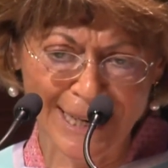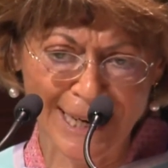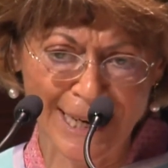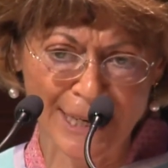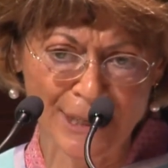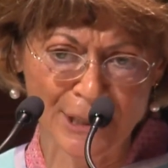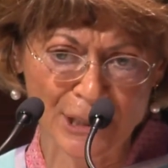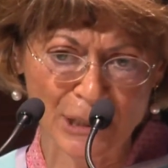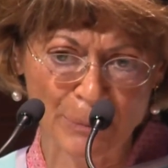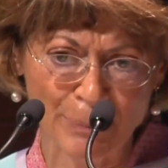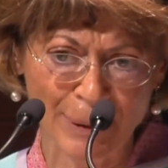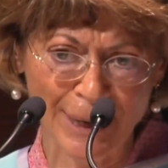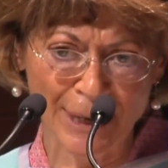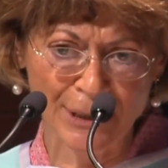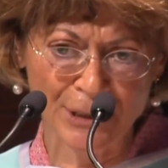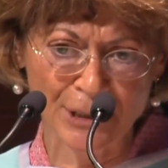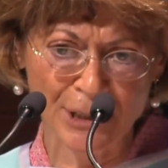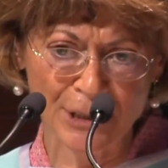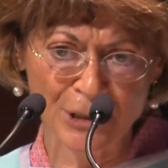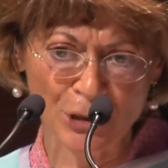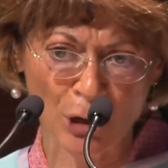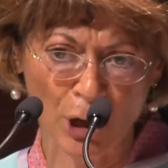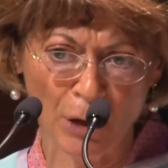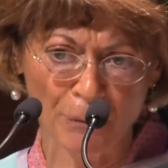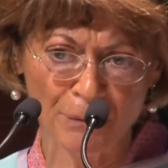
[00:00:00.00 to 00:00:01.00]

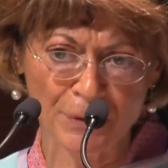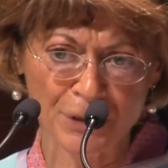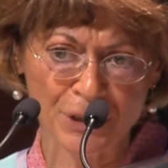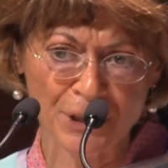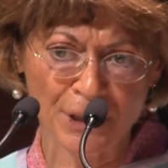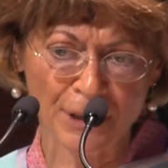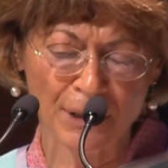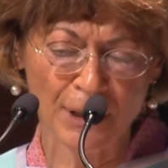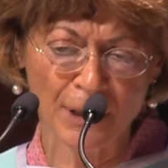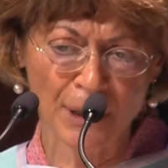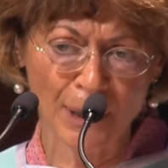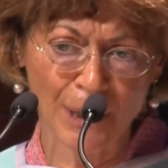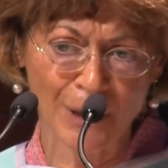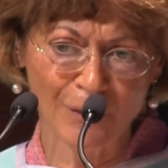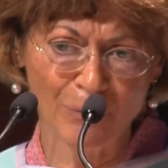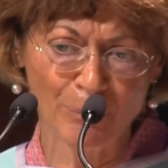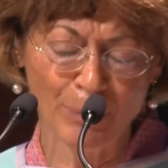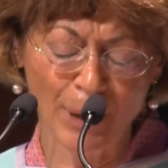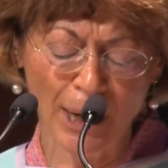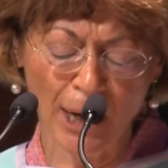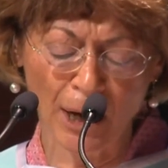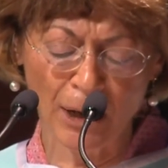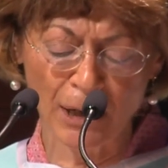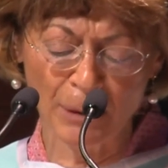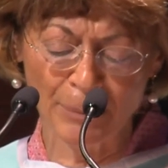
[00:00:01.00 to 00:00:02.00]
independent officer of
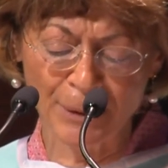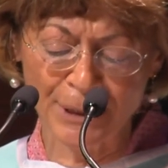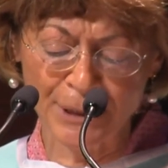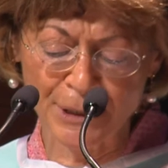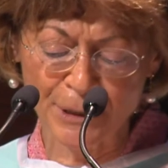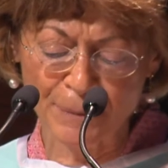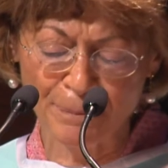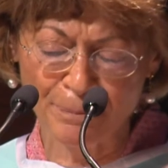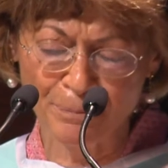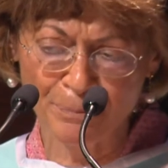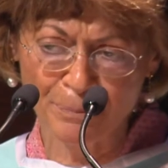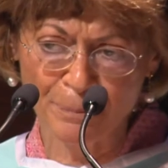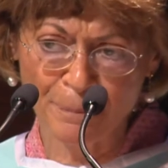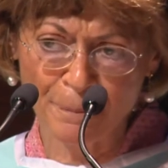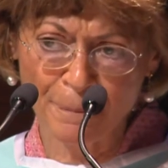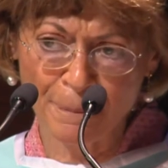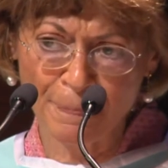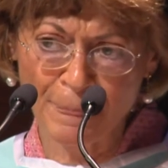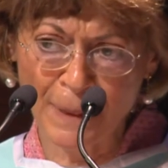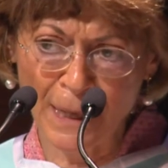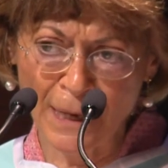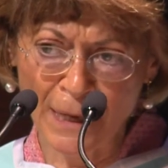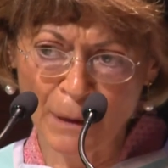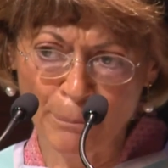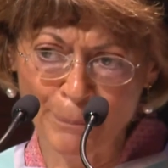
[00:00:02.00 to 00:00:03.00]
Parliament,
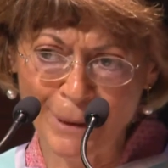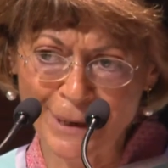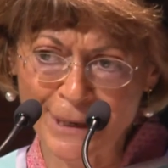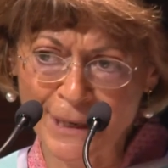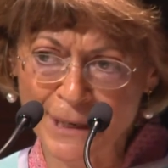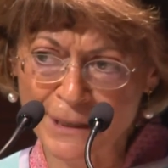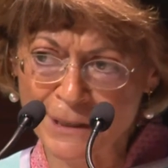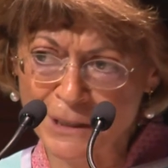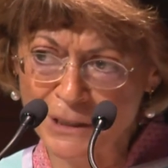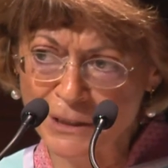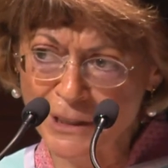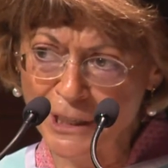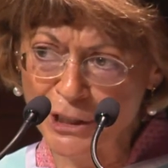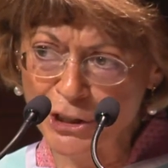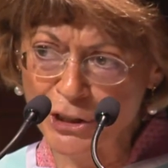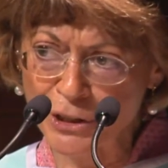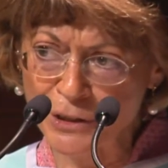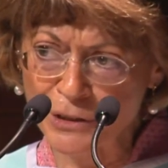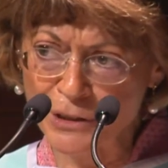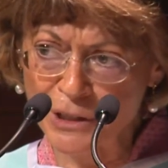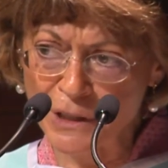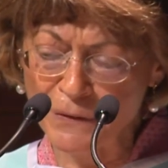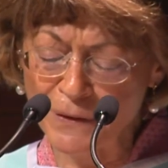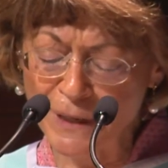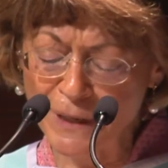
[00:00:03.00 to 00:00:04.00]
making decisions in the